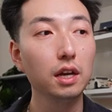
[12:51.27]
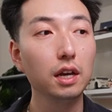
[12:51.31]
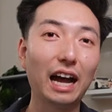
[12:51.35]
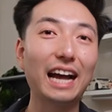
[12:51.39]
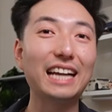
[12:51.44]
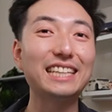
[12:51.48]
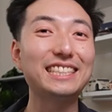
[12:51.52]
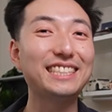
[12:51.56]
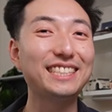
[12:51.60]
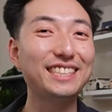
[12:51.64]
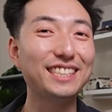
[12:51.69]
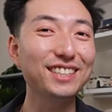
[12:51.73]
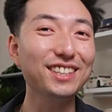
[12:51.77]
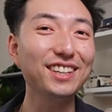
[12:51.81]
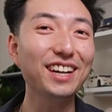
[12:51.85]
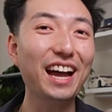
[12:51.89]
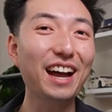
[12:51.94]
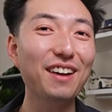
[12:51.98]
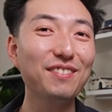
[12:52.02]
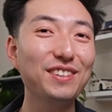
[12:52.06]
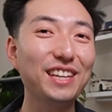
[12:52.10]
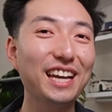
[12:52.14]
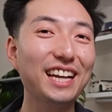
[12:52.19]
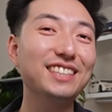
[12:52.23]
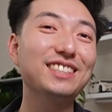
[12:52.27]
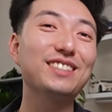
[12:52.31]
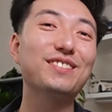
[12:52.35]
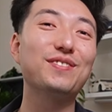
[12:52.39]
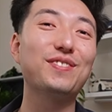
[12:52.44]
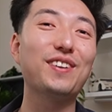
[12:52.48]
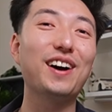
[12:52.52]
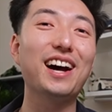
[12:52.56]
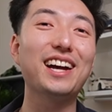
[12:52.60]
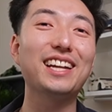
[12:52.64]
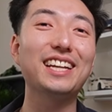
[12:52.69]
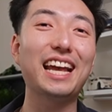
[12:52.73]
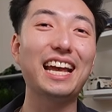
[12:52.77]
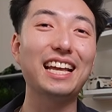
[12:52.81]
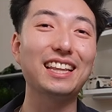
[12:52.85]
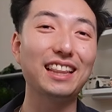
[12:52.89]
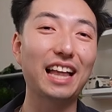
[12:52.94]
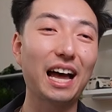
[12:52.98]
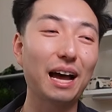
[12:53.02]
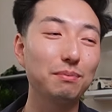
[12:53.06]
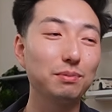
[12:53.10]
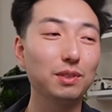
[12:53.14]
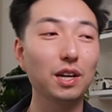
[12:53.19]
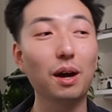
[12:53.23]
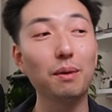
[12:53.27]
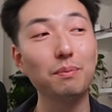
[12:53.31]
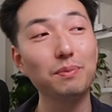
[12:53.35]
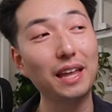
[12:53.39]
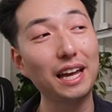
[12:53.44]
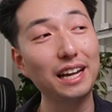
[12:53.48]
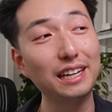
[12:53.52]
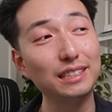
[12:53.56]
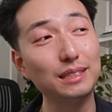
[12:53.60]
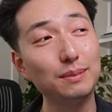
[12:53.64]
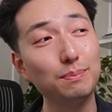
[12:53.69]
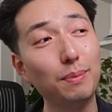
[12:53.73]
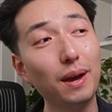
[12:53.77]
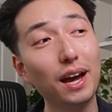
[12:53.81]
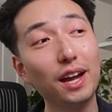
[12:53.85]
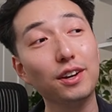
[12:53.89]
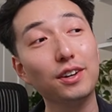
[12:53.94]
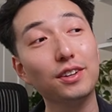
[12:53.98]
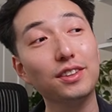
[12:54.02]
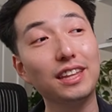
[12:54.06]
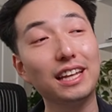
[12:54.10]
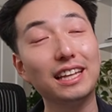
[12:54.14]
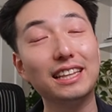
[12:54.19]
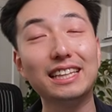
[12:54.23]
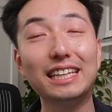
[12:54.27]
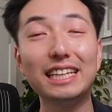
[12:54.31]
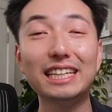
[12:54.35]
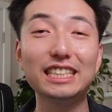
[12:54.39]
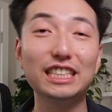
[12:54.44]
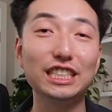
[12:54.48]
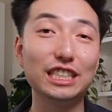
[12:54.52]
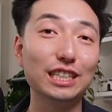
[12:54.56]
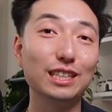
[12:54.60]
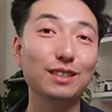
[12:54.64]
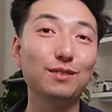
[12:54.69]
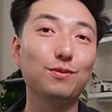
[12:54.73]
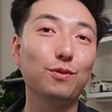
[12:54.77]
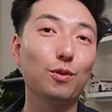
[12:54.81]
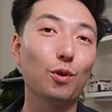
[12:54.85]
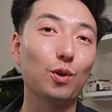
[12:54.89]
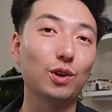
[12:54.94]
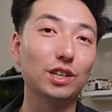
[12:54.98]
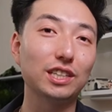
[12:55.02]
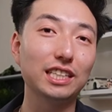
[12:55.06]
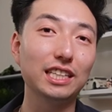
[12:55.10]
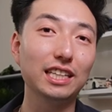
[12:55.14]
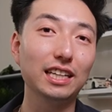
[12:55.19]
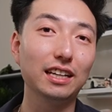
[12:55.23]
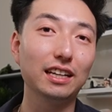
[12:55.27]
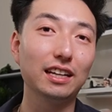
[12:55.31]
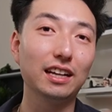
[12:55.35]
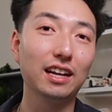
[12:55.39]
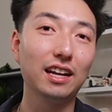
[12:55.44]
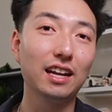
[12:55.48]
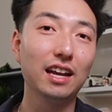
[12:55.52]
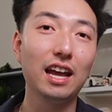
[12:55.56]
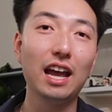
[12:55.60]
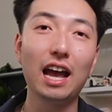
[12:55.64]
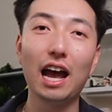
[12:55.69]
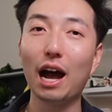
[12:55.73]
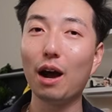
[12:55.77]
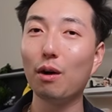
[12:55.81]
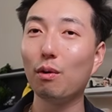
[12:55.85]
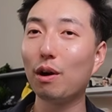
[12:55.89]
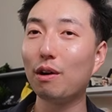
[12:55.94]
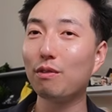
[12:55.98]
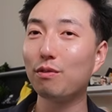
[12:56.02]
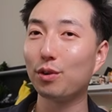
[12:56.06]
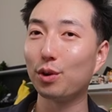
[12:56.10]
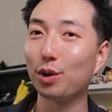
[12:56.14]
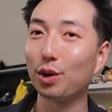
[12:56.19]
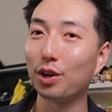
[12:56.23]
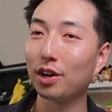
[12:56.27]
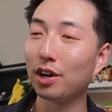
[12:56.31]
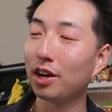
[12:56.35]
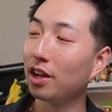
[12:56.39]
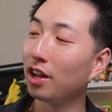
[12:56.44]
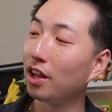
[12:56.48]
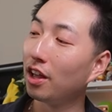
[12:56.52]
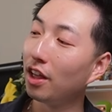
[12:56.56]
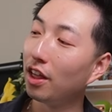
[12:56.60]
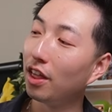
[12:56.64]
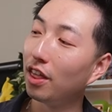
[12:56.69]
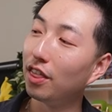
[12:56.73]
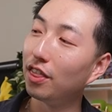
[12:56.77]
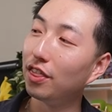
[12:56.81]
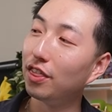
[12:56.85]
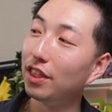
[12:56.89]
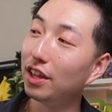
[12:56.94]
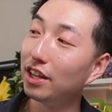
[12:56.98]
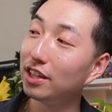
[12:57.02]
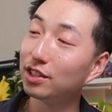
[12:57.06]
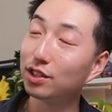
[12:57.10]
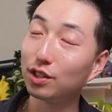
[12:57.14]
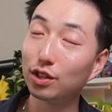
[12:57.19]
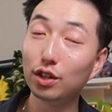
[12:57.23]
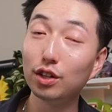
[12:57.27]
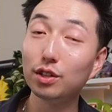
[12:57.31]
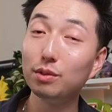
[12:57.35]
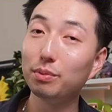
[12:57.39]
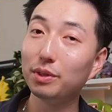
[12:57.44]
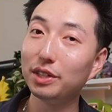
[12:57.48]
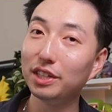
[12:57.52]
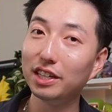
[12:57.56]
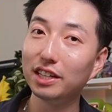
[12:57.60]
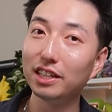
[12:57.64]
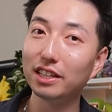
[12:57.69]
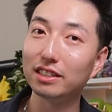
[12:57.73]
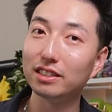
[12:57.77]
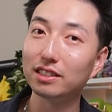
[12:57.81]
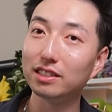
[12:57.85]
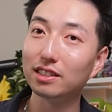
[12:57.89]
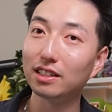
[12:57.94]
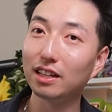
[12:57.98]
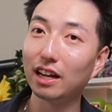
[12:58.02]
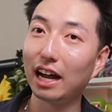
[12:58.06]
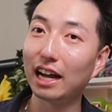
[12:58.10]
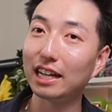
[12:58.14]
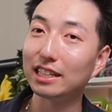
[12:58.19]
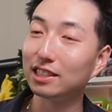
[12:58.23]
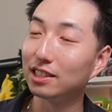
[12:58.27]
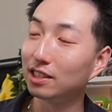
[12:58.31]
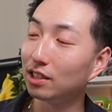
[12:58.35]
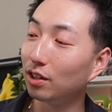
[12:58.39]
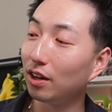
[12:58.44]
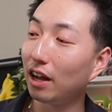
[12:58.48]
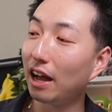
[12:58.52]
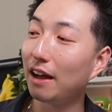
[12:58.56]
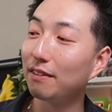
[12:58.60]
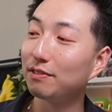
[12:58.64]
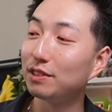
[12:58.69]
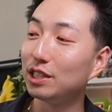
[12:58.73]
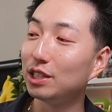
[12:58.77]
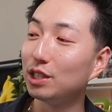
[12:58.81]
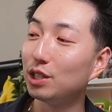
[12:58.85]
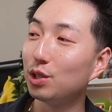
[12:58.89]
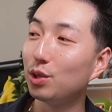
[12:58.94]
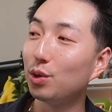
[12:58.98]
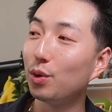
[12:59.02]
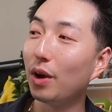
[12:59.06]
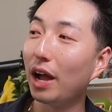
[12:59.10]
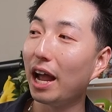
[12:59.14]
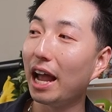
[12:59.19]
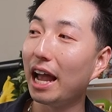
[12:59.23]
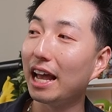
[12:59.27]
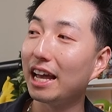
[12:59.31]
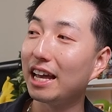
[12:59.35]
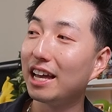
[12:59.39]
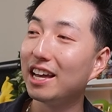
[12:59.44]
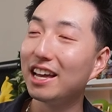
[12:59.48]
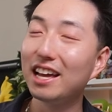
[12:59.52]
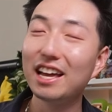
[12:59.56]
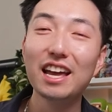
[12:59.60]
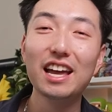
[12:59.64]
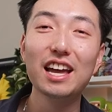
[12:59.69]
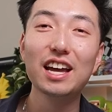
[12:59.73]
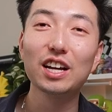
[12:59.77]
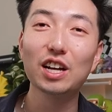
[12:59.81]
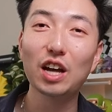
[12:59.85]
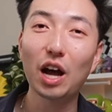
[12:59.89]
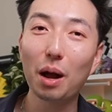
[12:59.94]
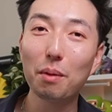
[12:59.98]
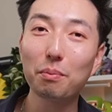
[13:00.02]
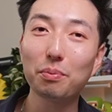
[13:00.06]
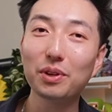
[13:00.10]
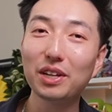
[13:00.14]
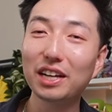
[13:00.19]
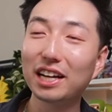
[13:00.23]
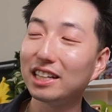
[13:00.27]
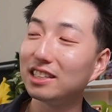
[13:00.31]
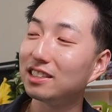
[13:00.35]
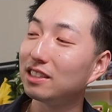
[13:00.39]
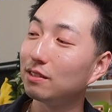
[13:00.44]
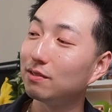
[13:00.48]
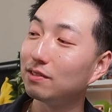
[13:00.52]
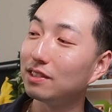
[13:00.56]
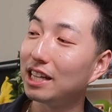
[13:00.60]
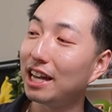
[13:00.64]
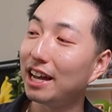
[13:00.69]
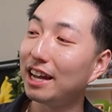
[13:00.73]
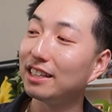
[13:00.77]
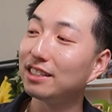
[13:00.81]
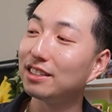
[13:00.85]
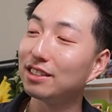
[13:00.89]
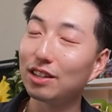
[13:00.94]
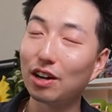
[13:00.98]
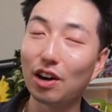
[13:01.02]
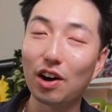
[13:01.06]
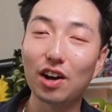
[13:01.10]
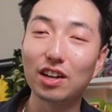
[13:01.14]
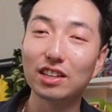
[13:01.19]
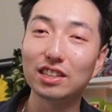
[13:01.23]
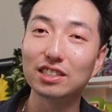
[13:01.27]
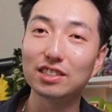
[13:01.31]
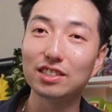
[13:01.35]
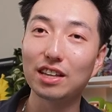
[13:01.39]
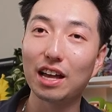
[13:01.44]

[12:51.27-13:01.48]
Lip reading: I still have yet to find a laptop that is better than the G14. However, this could be it. I still have to do a comprehensive test on this